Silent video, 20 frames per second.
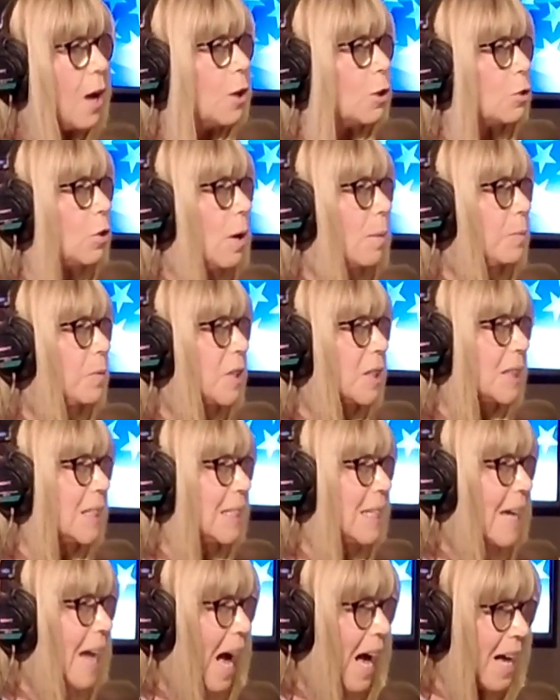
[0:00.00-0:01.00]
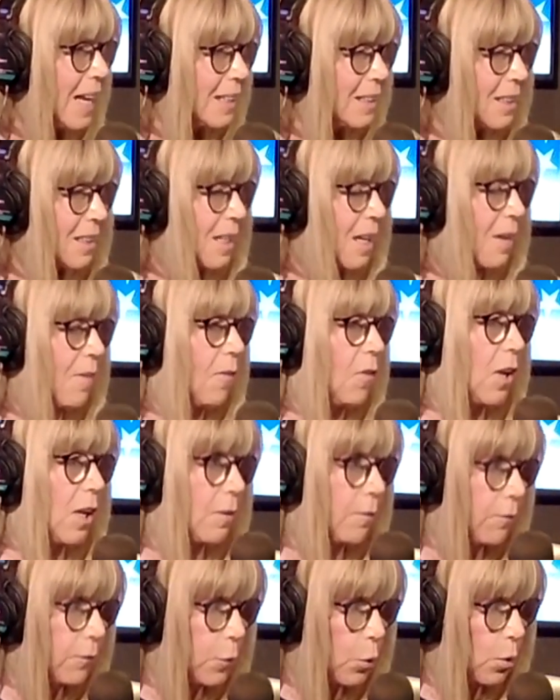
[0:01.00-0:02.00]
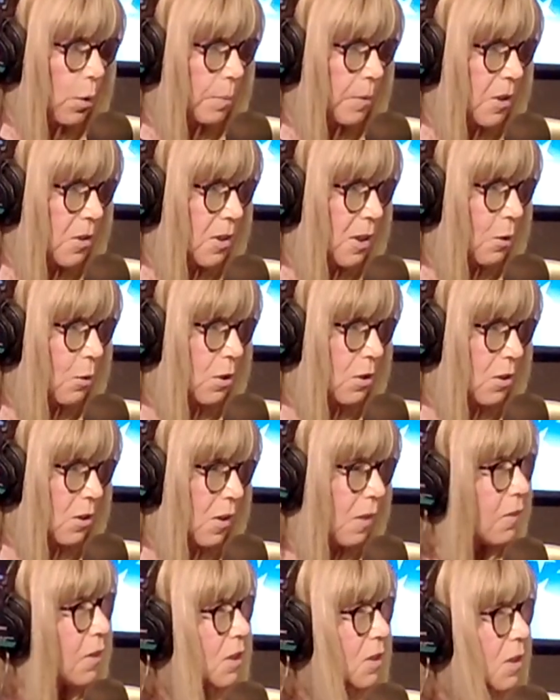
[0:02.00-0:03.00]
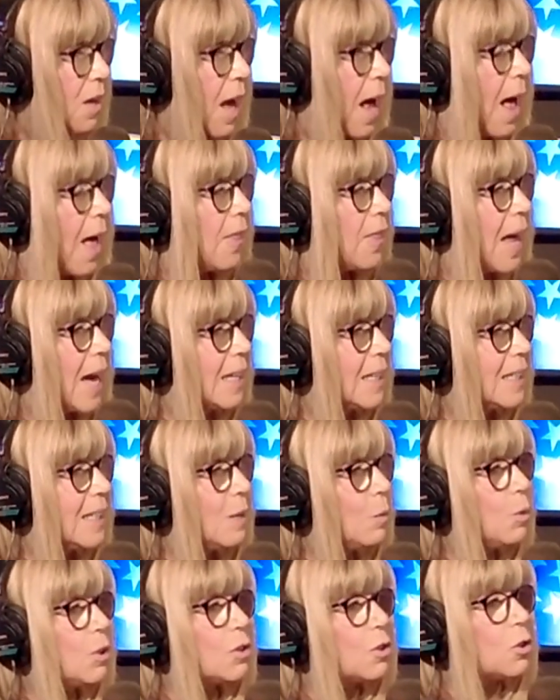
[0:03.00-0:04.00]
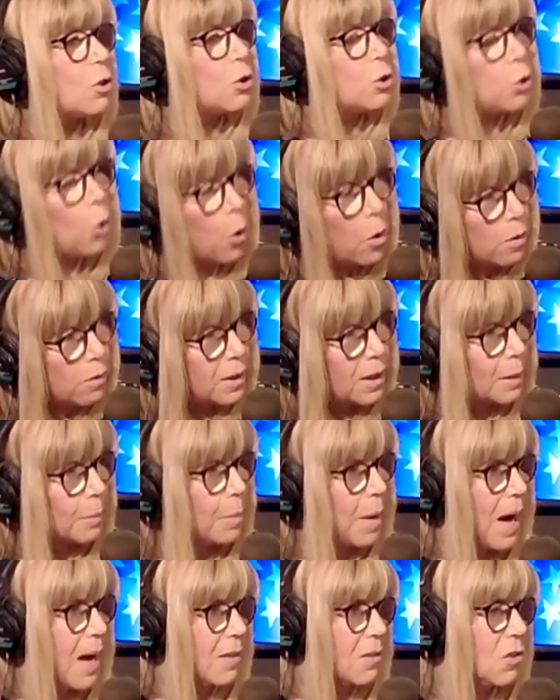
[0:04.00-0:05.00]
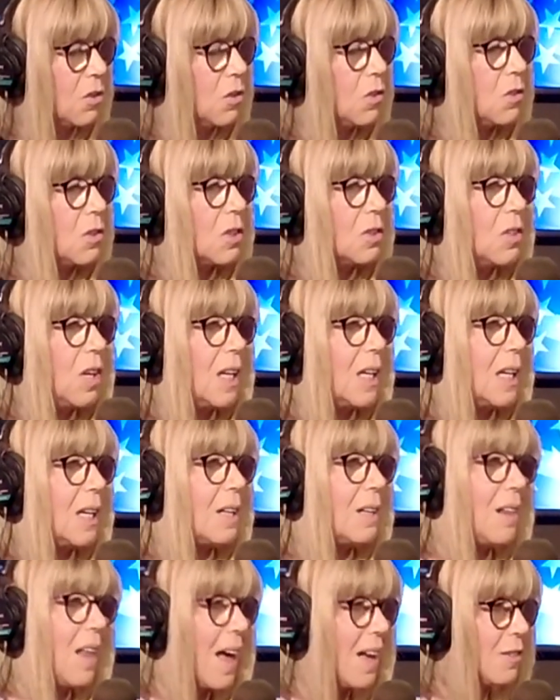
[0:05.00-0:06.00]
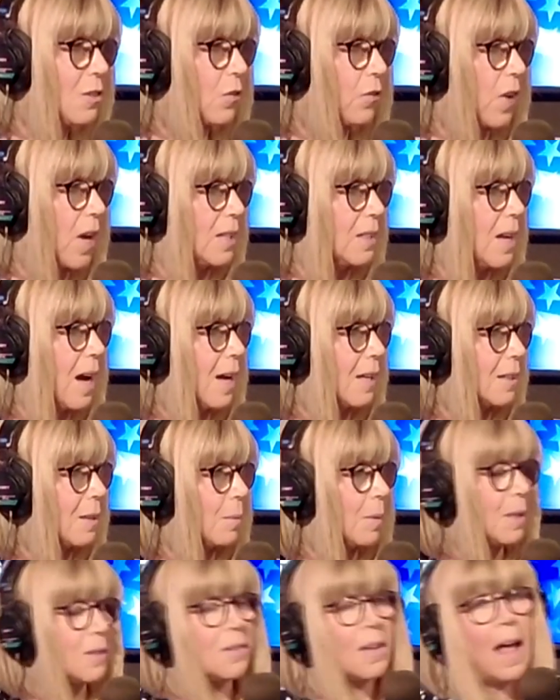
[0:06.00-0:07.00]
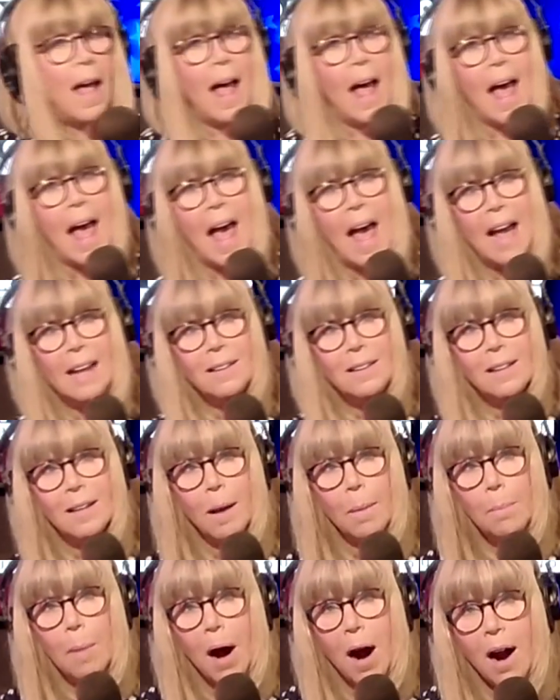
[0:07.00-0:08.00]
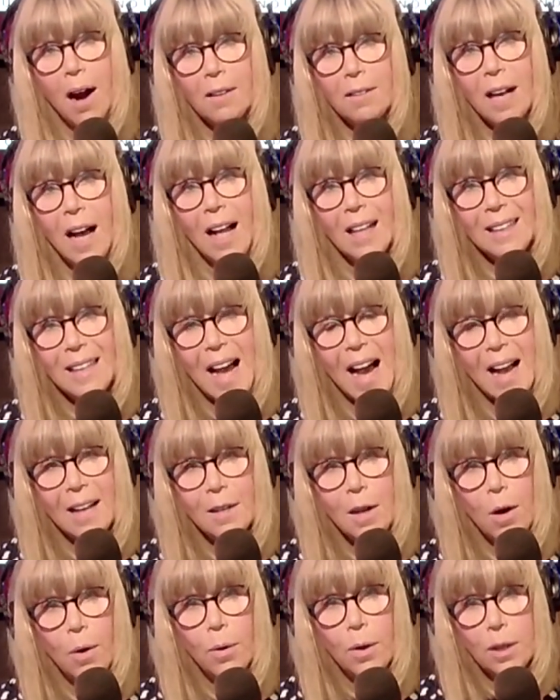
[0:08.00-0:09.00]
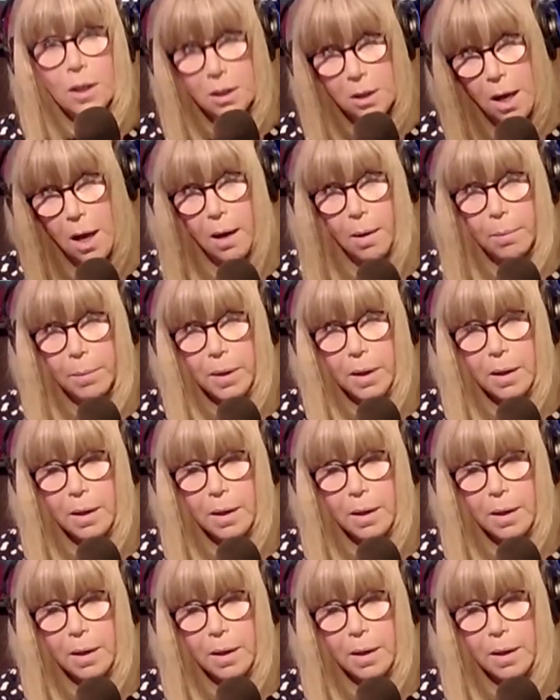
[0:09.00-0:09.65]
Trump did not informed the Secret Service that he was storing boxes containing classified documents at the Mar a Lago Club.